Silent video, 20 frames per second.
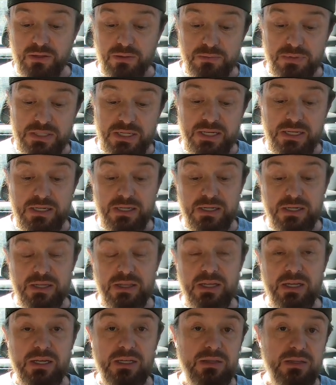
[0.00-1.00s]
them saying
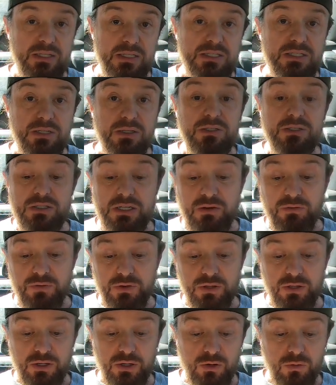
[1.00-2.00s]
anything, this could
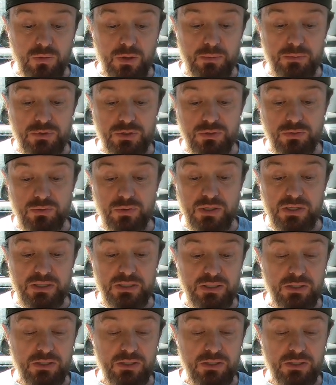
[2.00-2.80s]
definitely go up to,